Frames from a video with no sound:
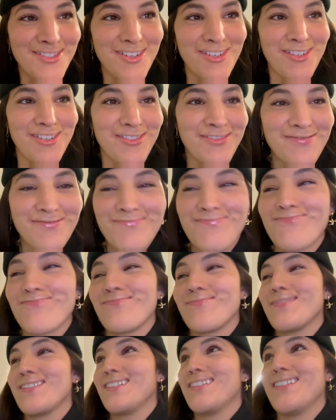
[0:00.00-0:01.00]
so
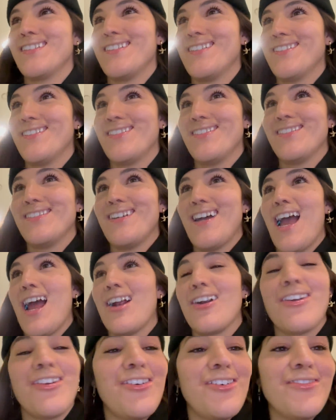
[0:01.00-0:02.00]
I
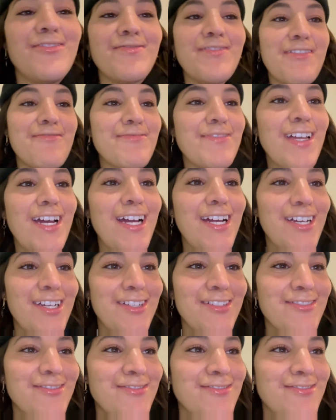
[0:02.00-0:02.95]
don't know, I'm tired